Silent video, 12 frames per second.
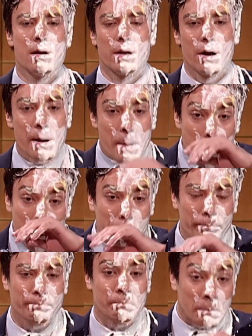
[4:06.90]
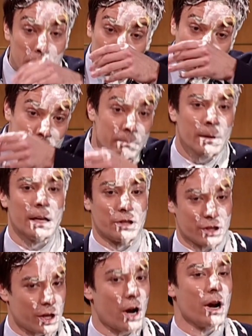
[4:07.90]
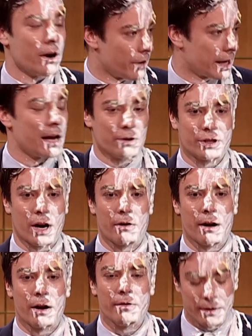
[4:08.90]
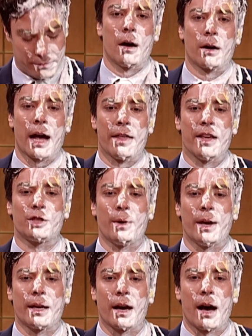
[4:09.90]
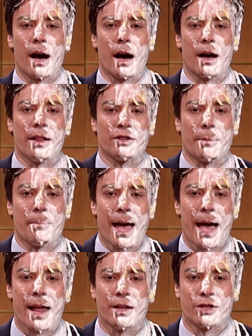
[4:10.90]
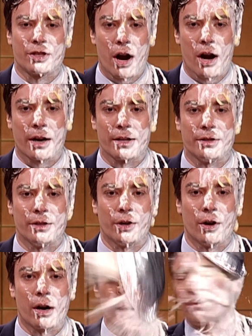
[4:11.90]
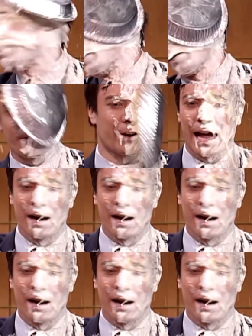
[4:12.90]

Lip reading: You know what? Let's just start over, okay? Let's start right over. Okay, this week, there's a man in Saugerties, New York. Forget